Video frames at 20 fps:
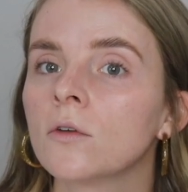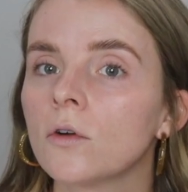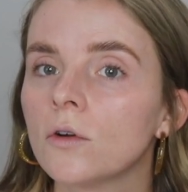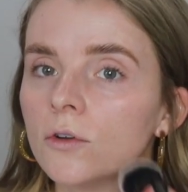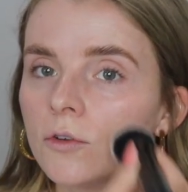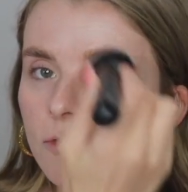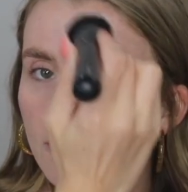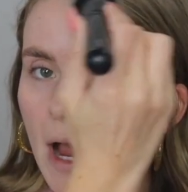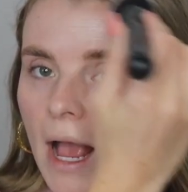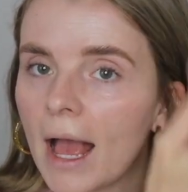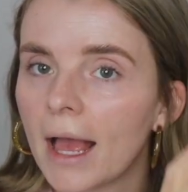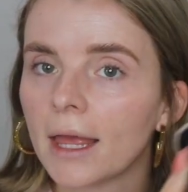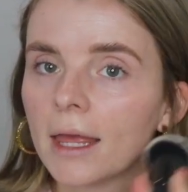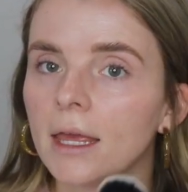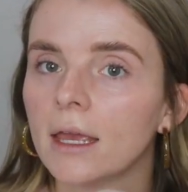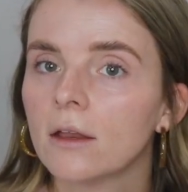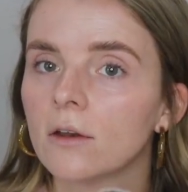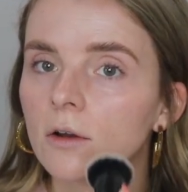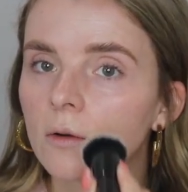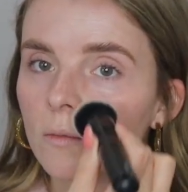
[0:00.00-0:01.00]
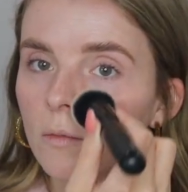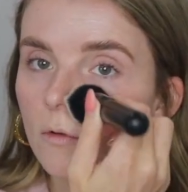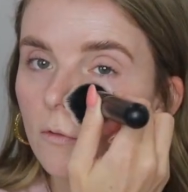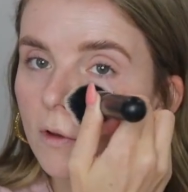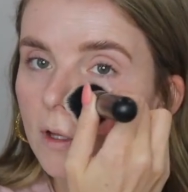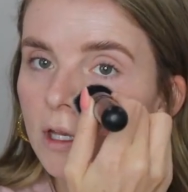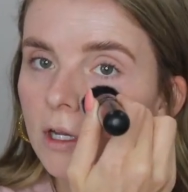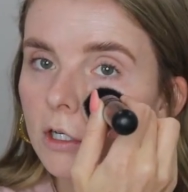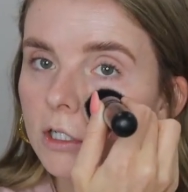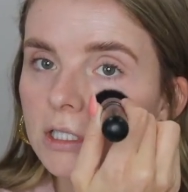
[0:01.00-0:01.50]
or dragging or
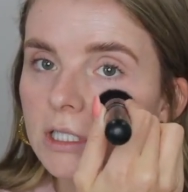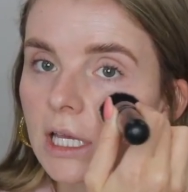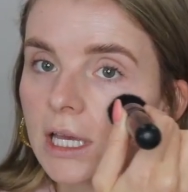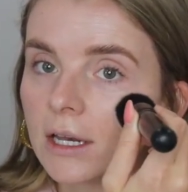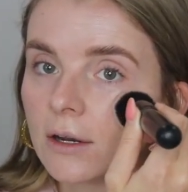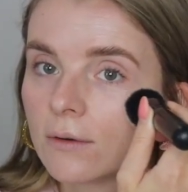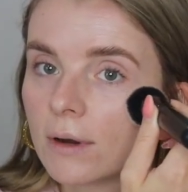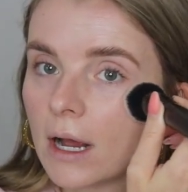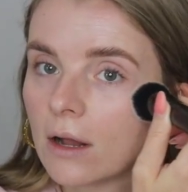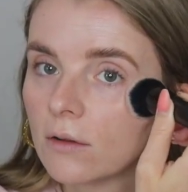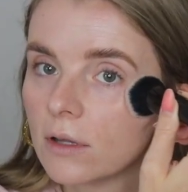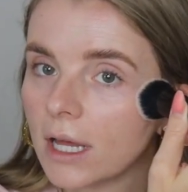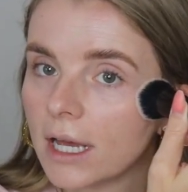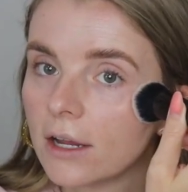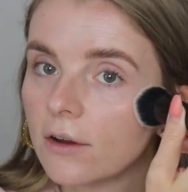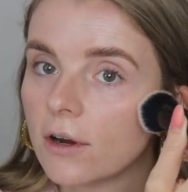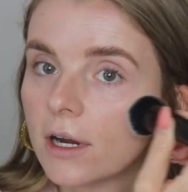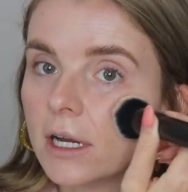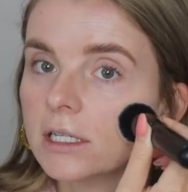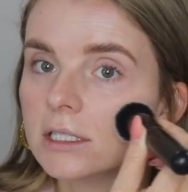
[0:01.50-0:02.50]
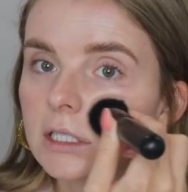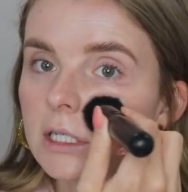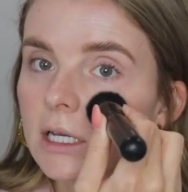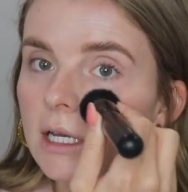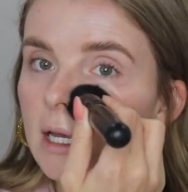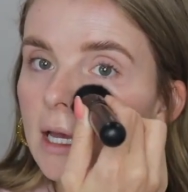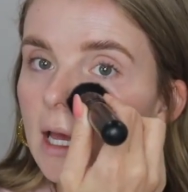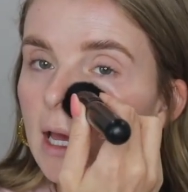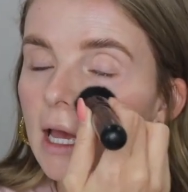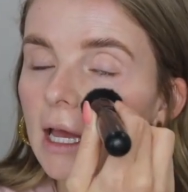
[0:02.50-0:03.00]
moving your skin around like
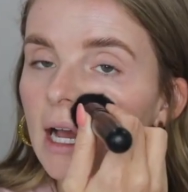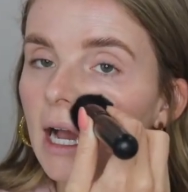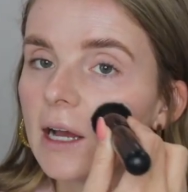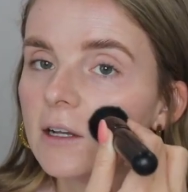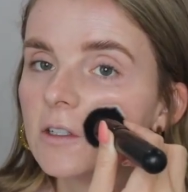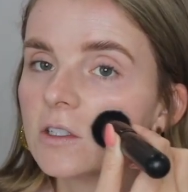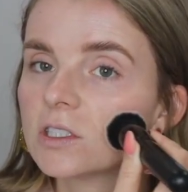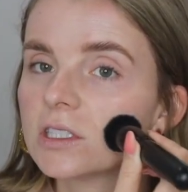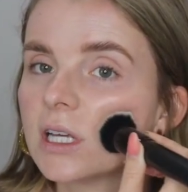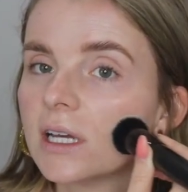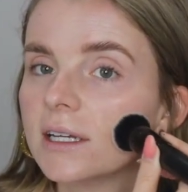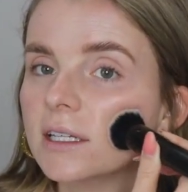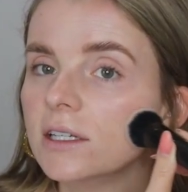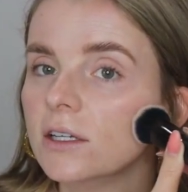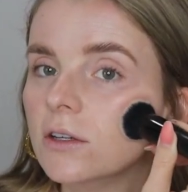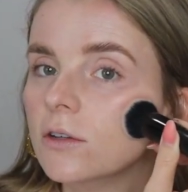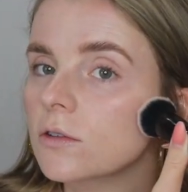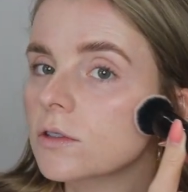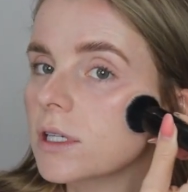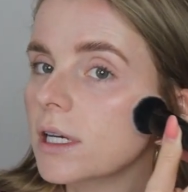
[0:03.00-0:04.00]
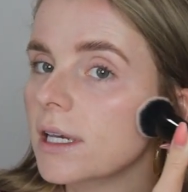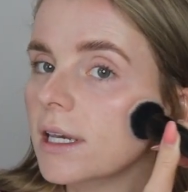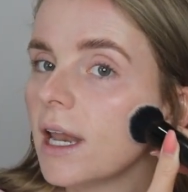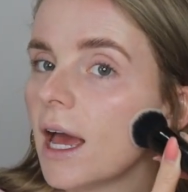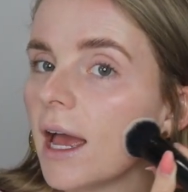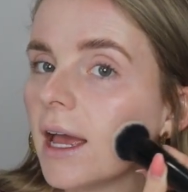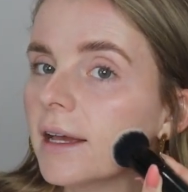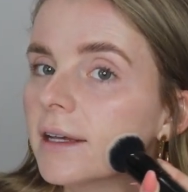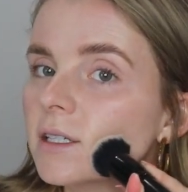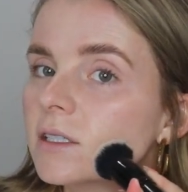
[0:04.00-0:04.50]
crazy. I just like to use a
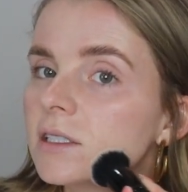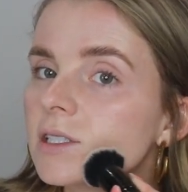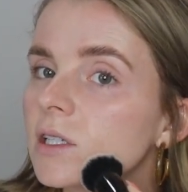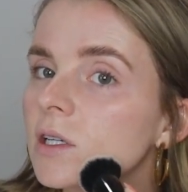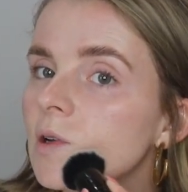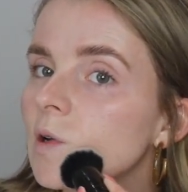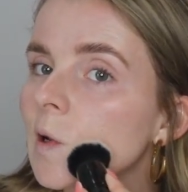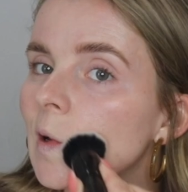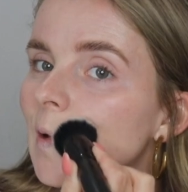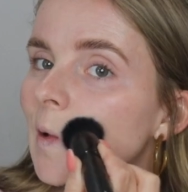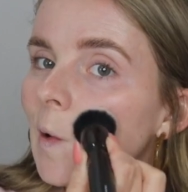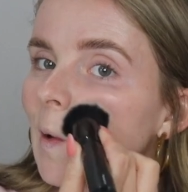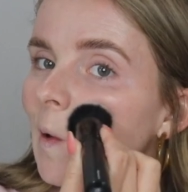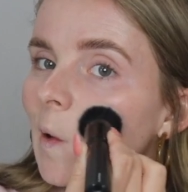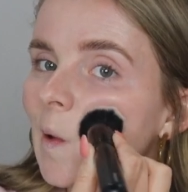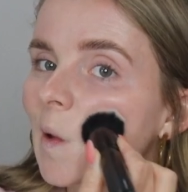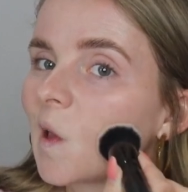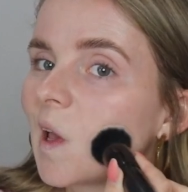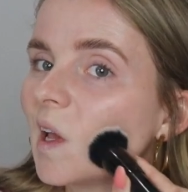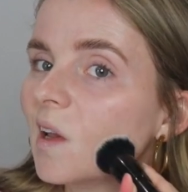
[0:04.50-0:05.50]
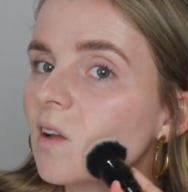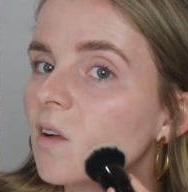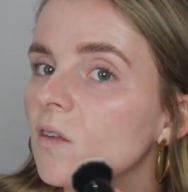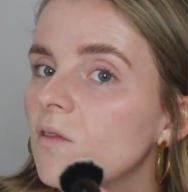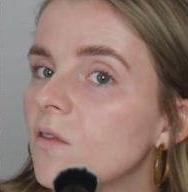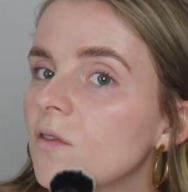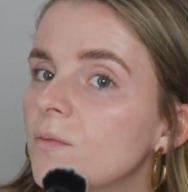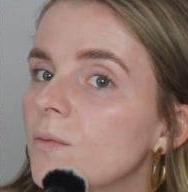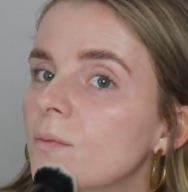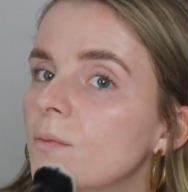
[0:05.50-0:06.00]
nice kind
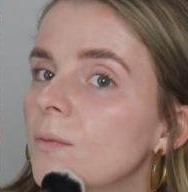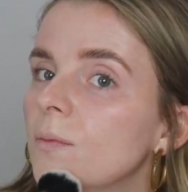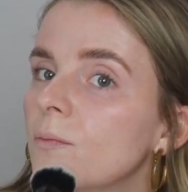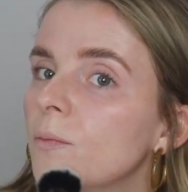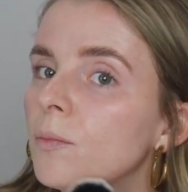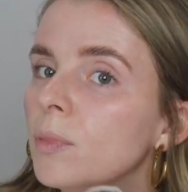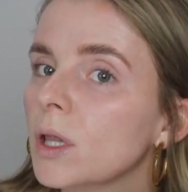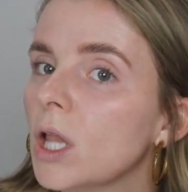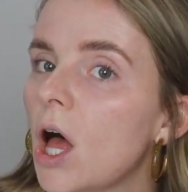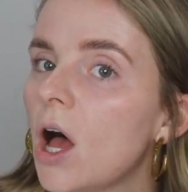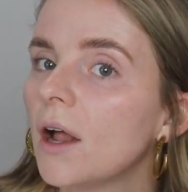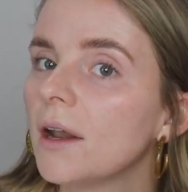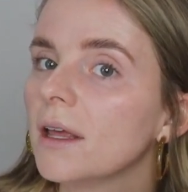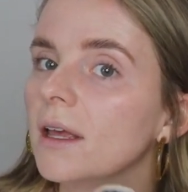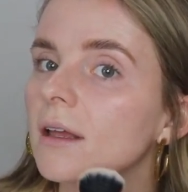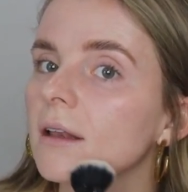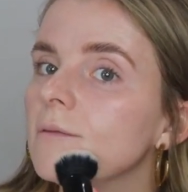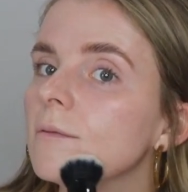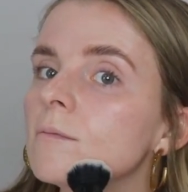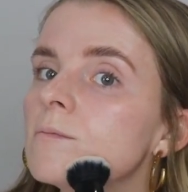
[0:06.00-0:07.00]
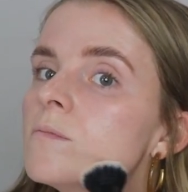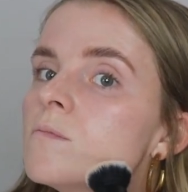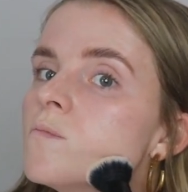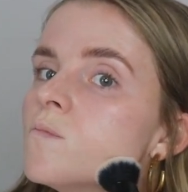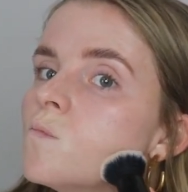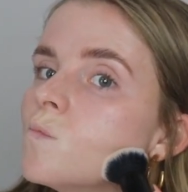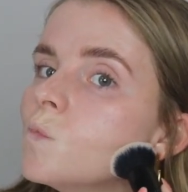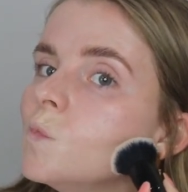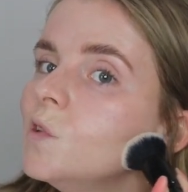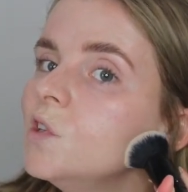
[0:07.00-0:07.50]
of blotting,
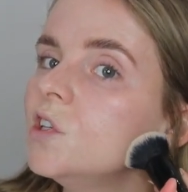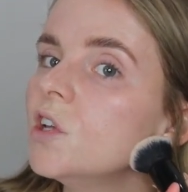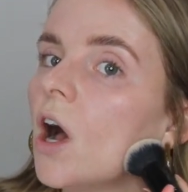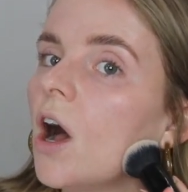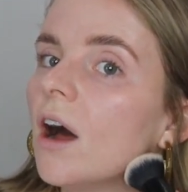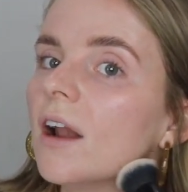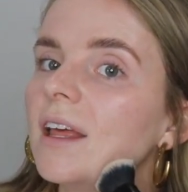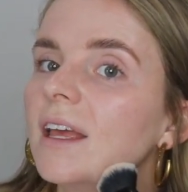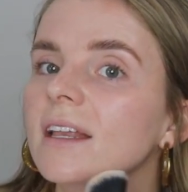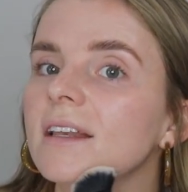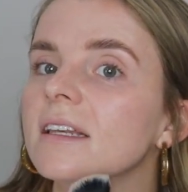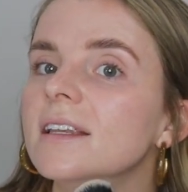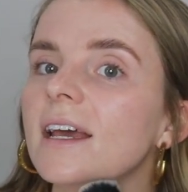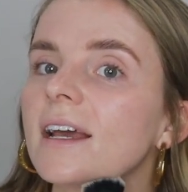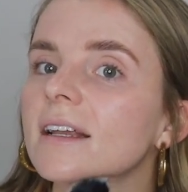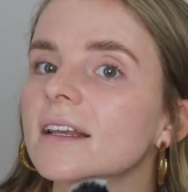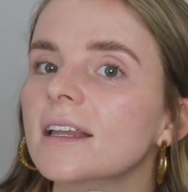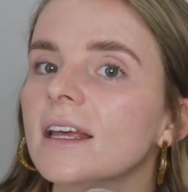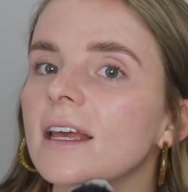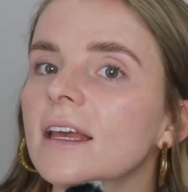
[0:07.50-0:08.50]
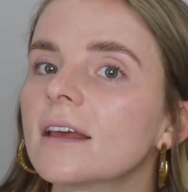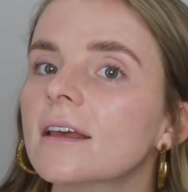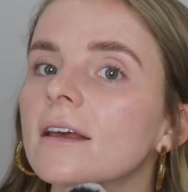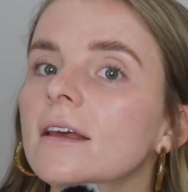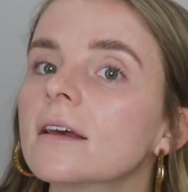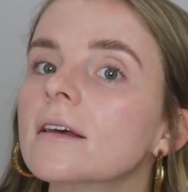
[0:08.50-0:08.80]
dotting technique.